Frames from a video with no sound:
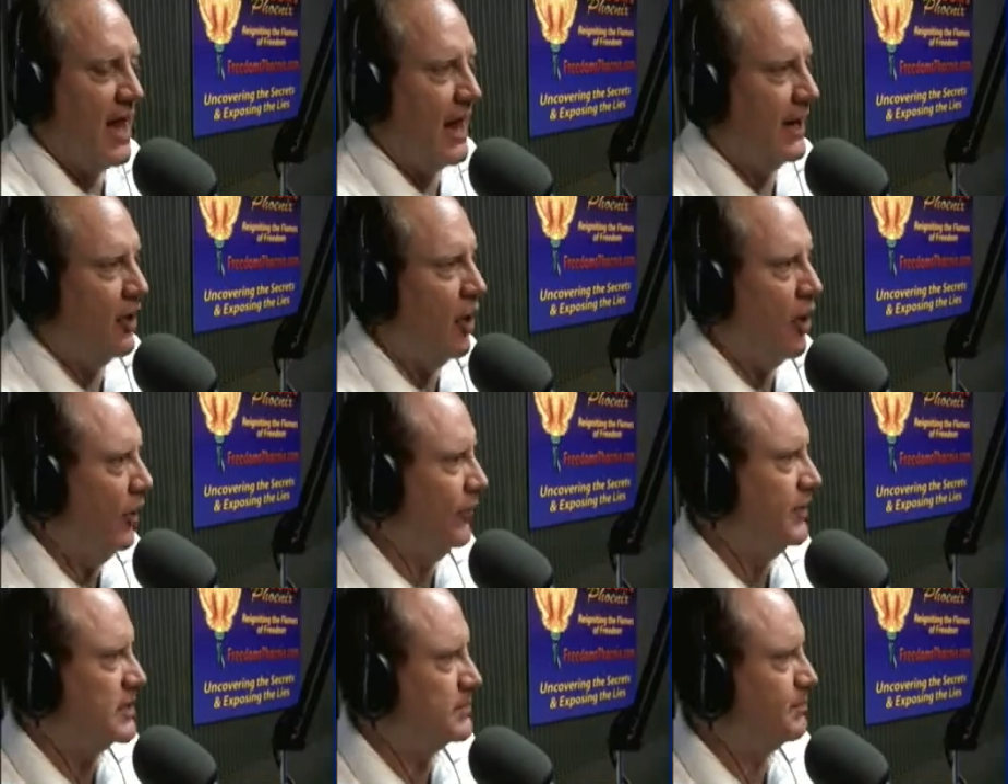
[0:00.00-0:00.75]
And
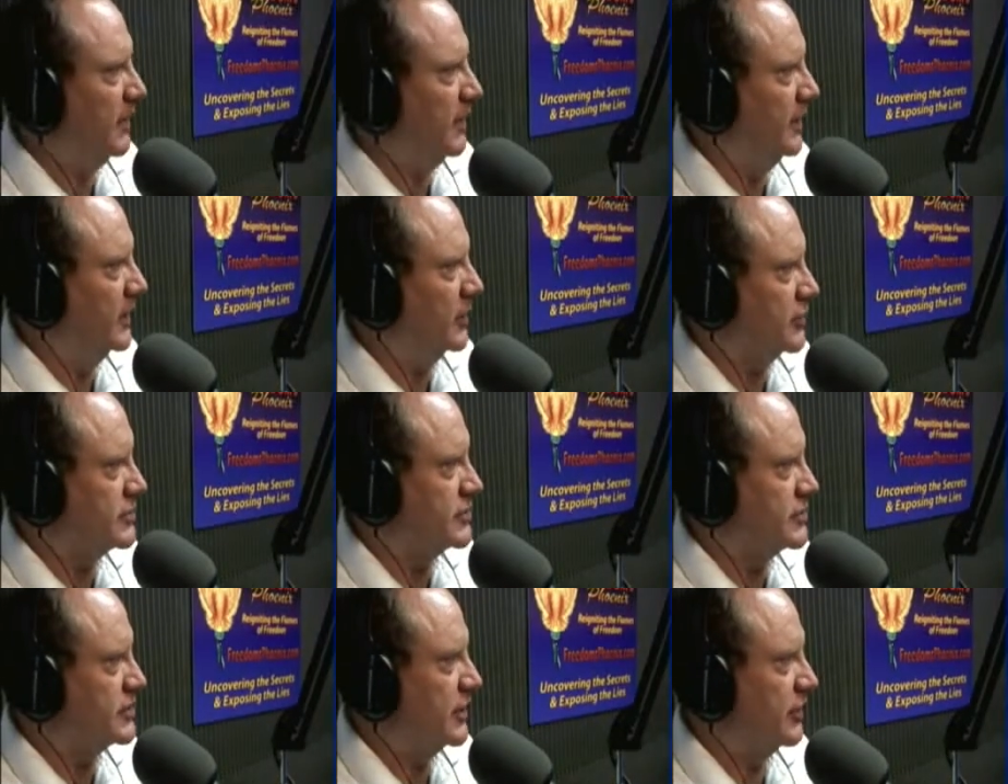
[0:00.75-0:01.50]
all these
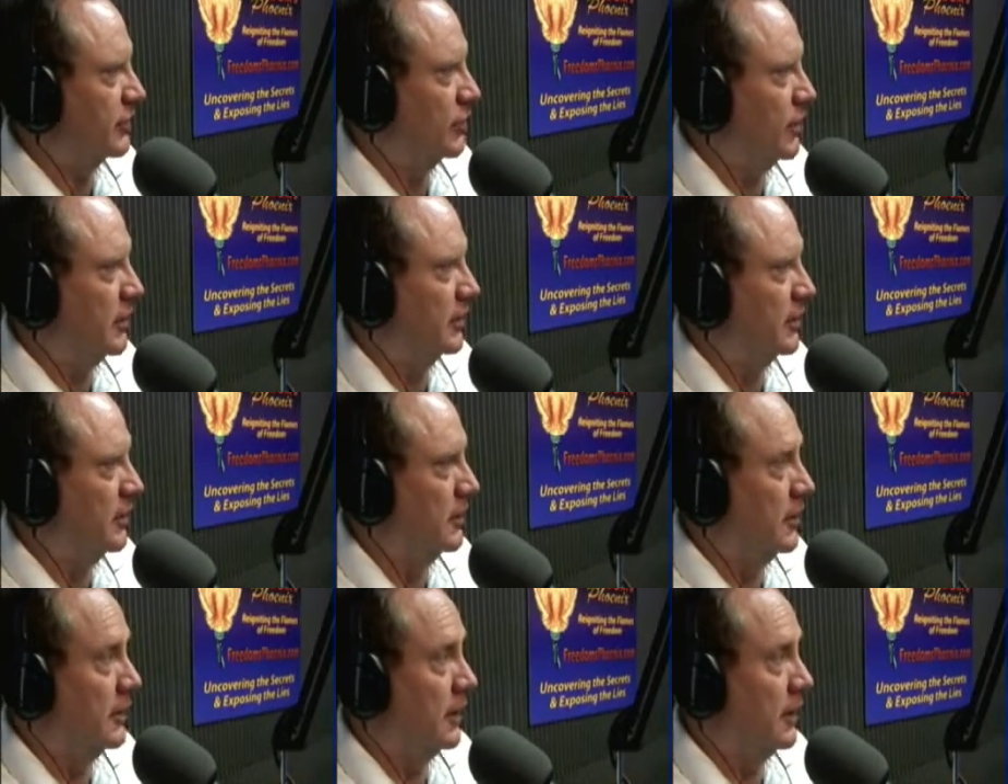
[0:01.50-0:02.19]
politicos are sitting there going,